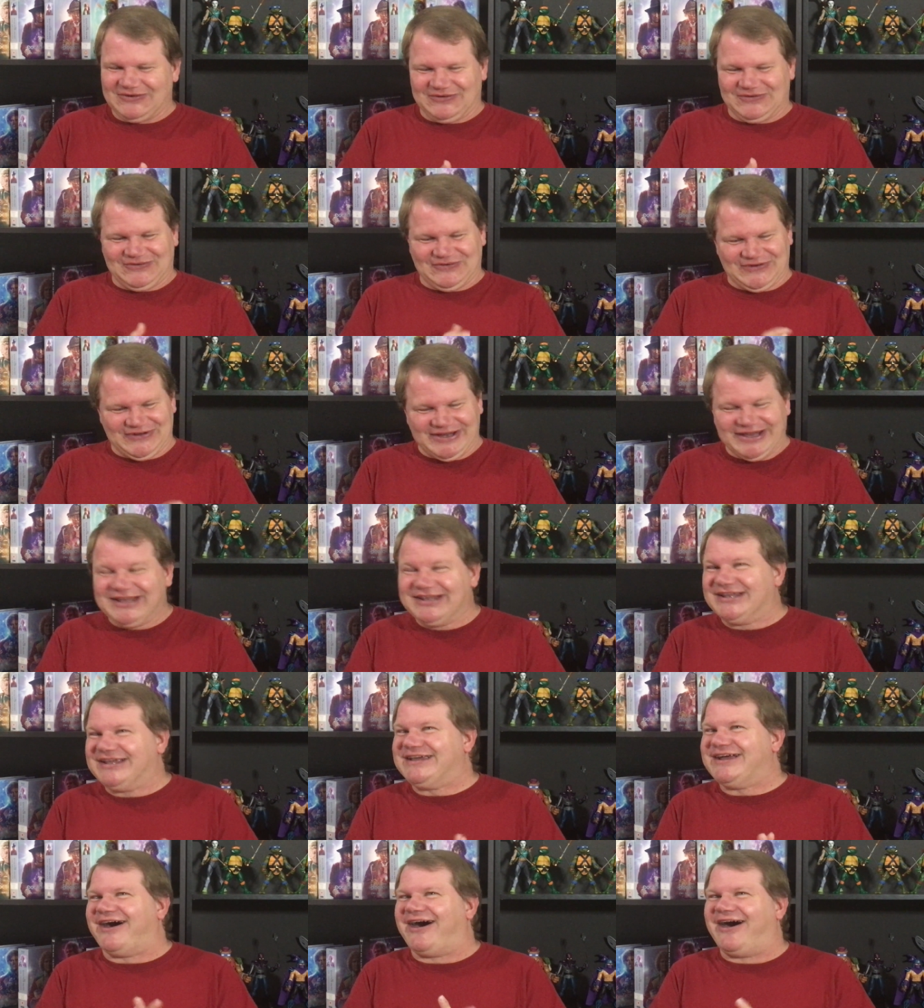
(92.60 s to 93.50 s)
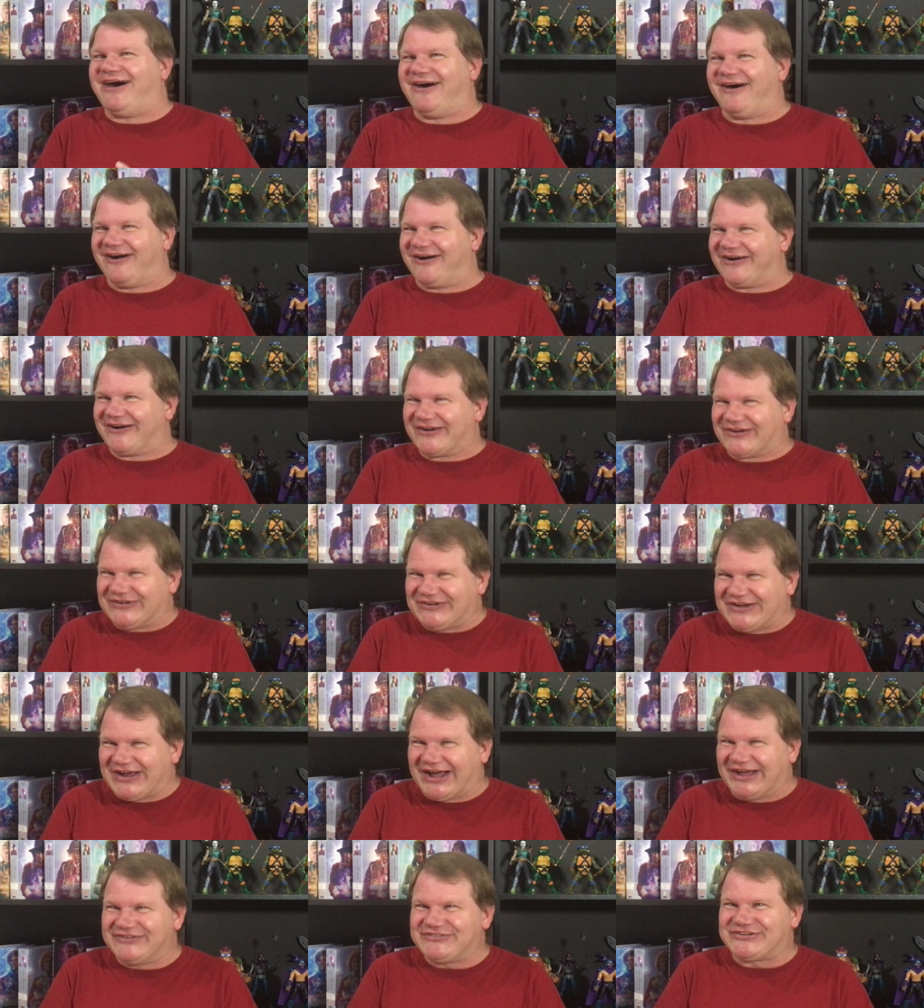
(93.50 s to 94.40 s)
really hard
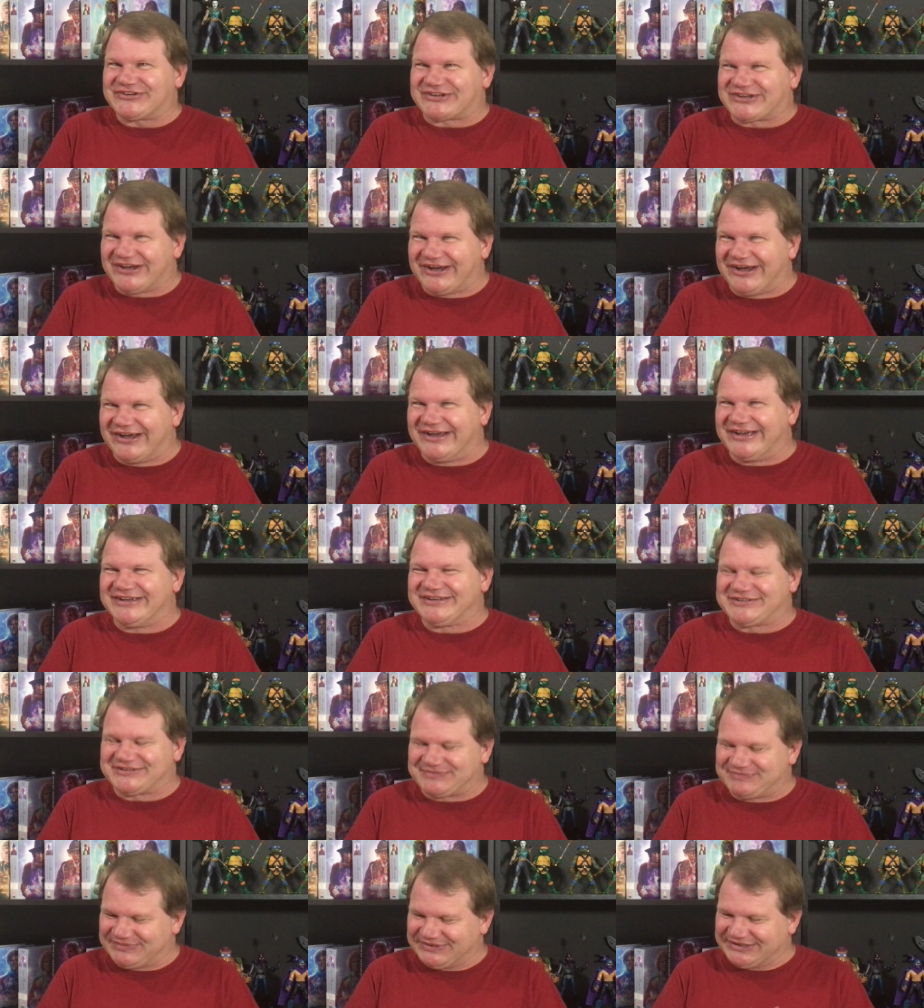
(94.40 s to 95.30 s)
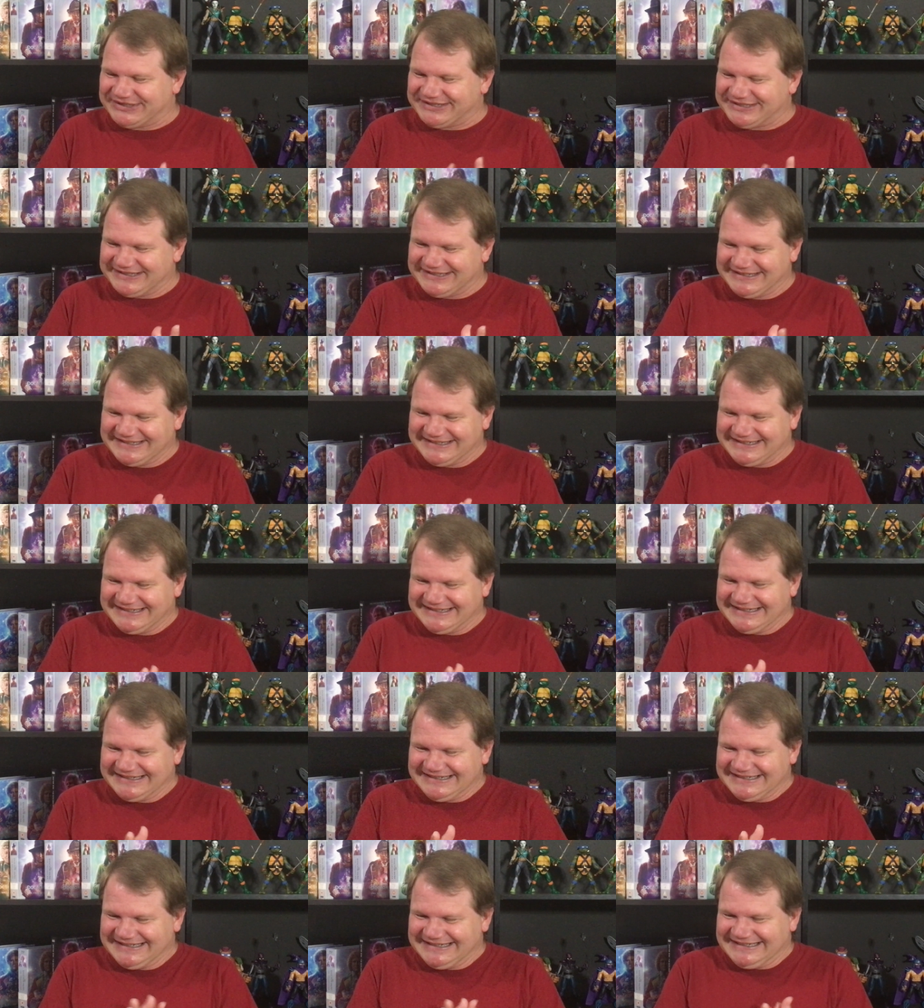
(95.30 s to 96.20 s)
not to cuss, but
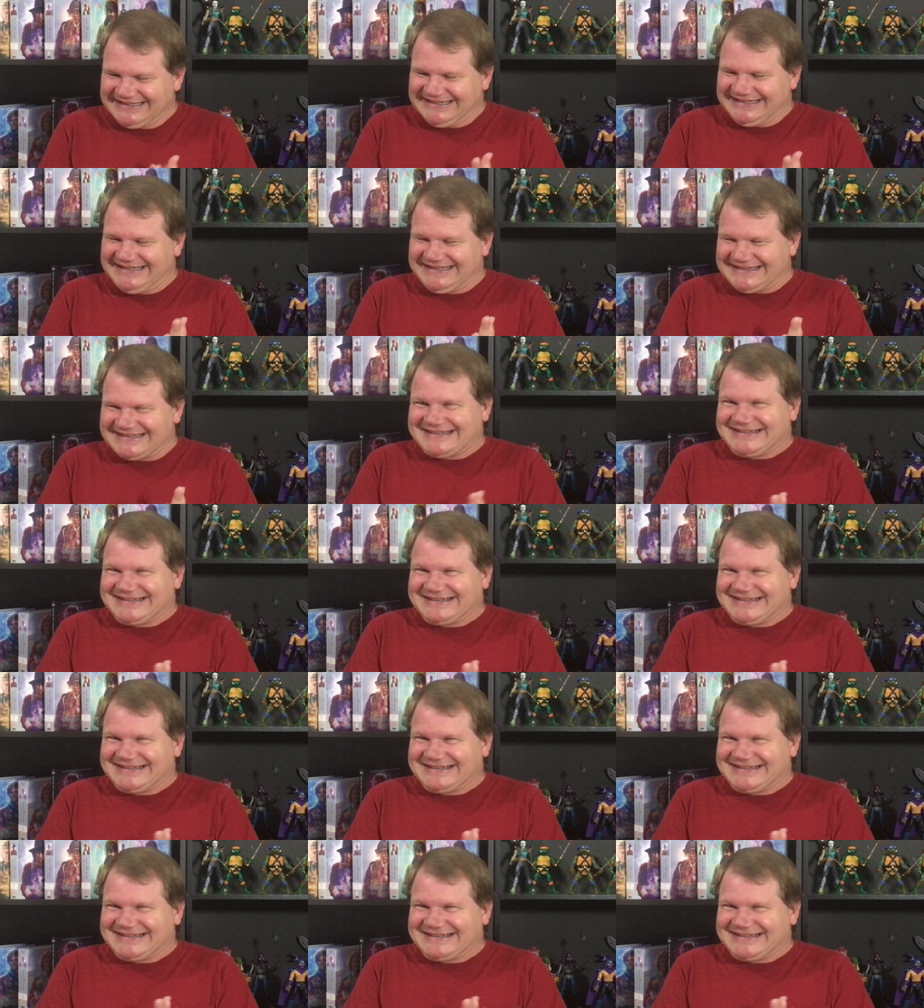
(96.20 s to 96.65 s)
it's